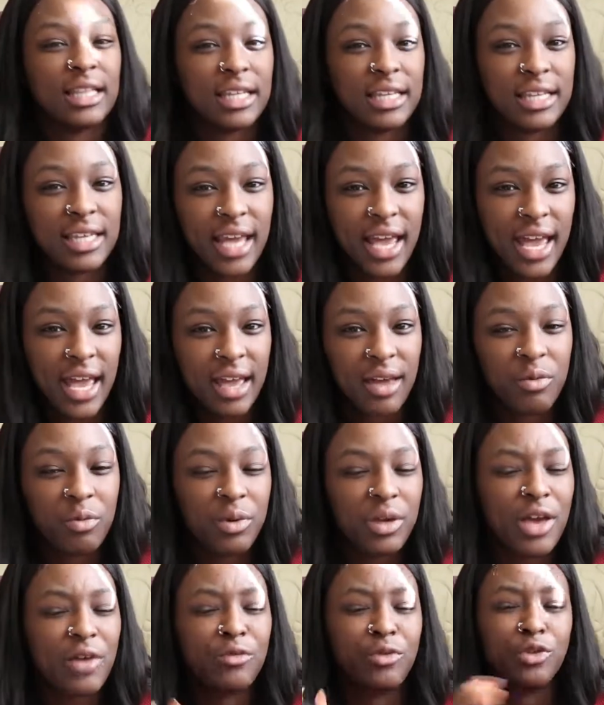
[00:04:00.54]
in the day.
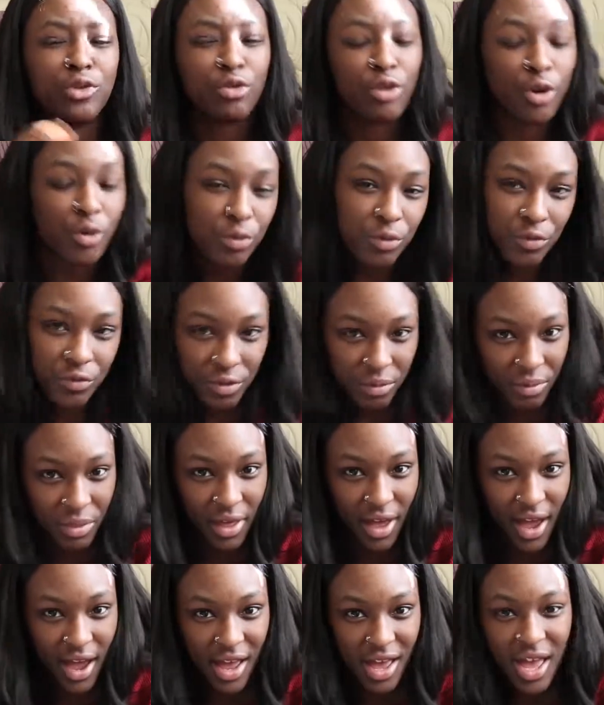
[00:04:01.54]
We have grown from
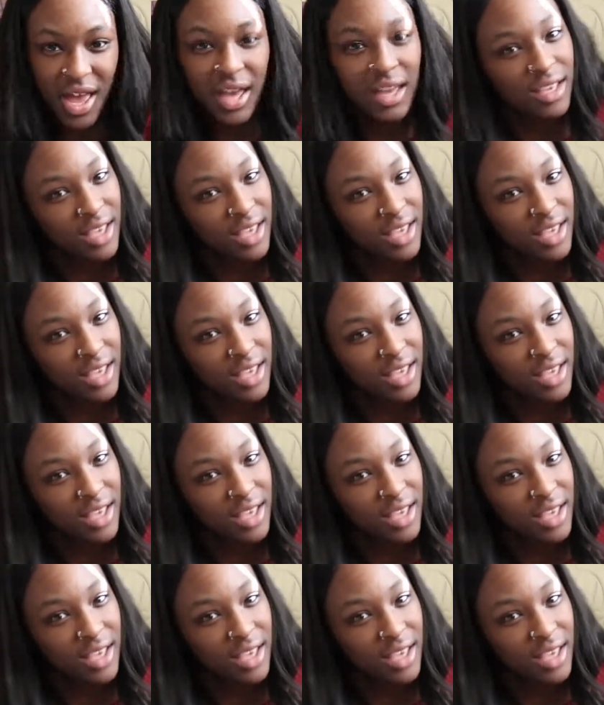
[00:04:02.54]
that.